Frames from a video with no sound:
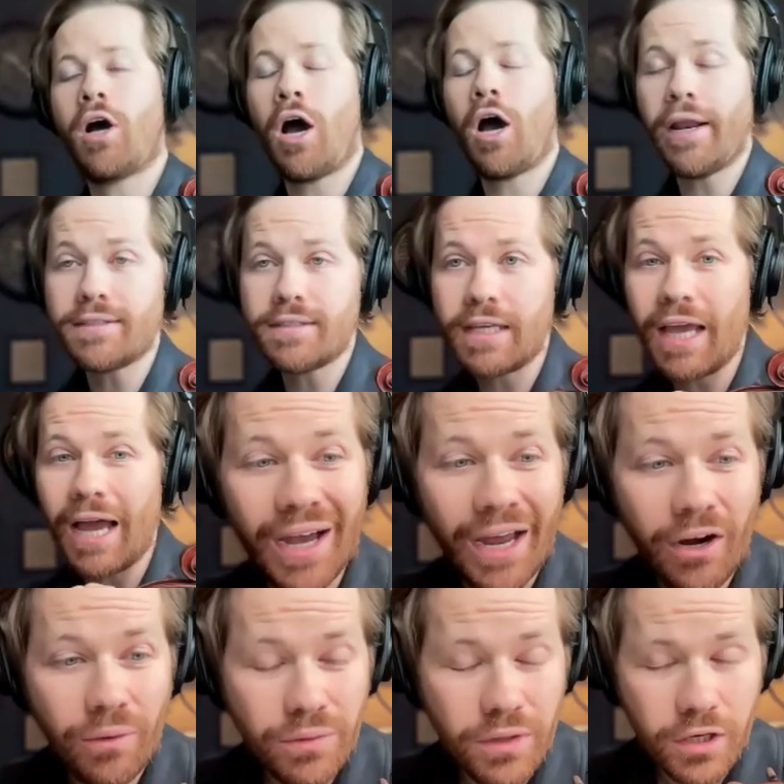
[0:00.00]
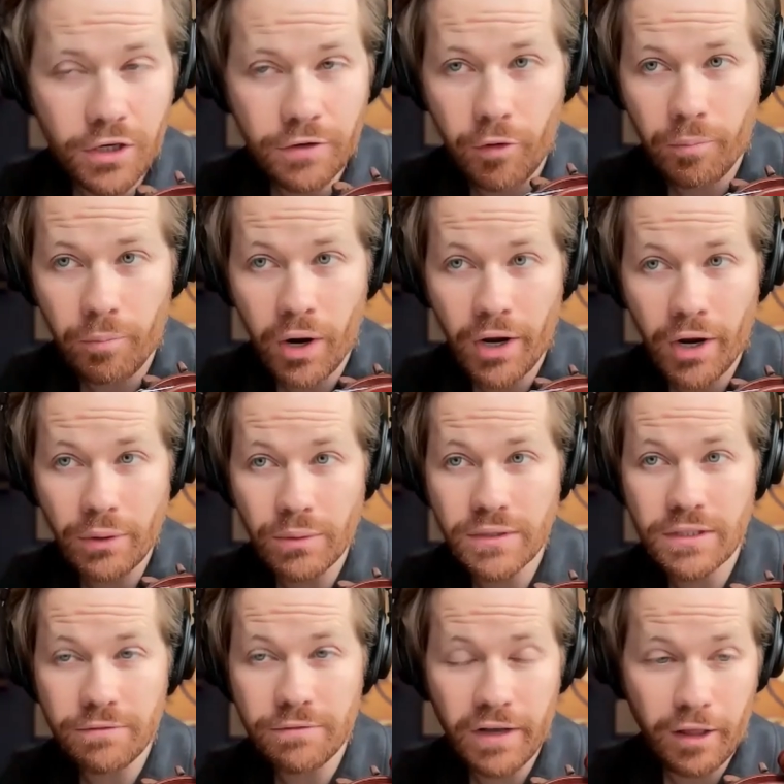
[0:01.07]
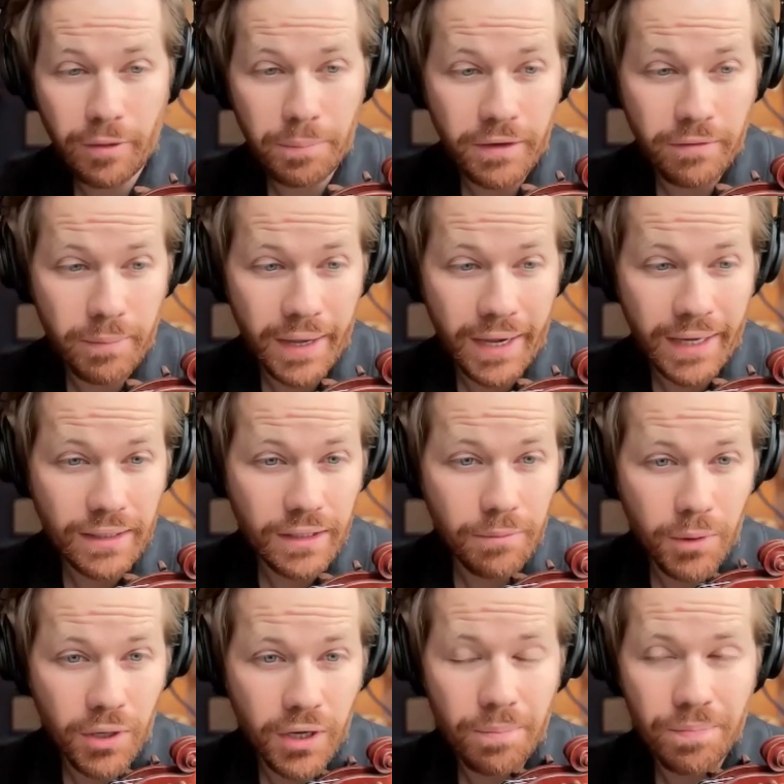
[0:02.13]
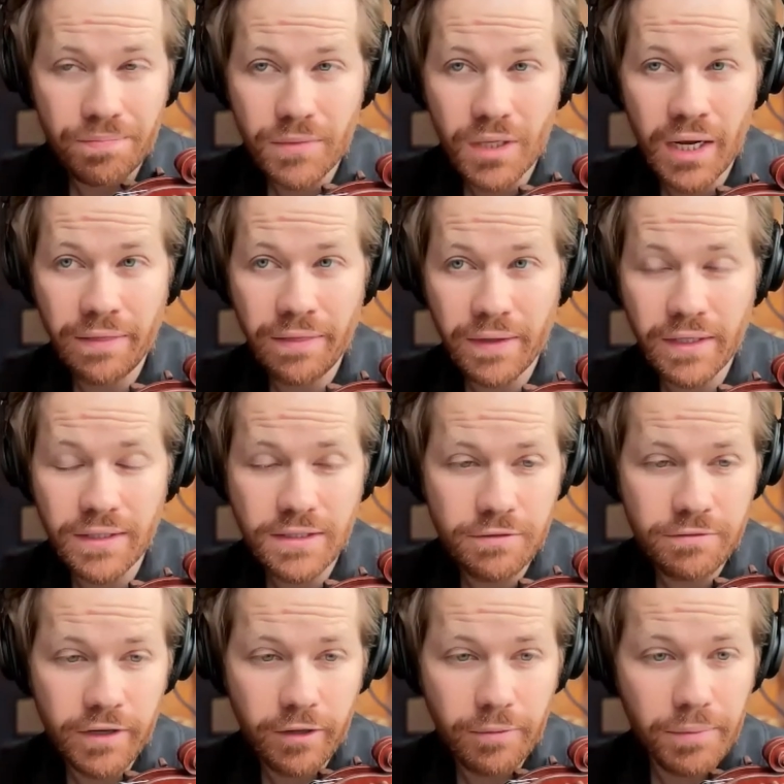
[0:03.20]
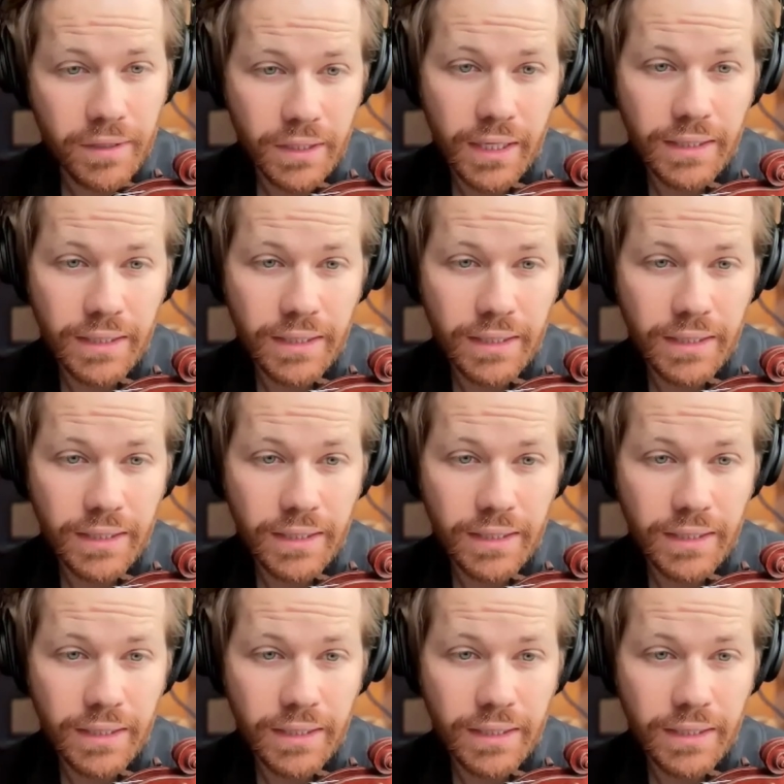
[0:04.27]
Honestly, I don't think your vibrato is developing badly, Bob. I think it's developing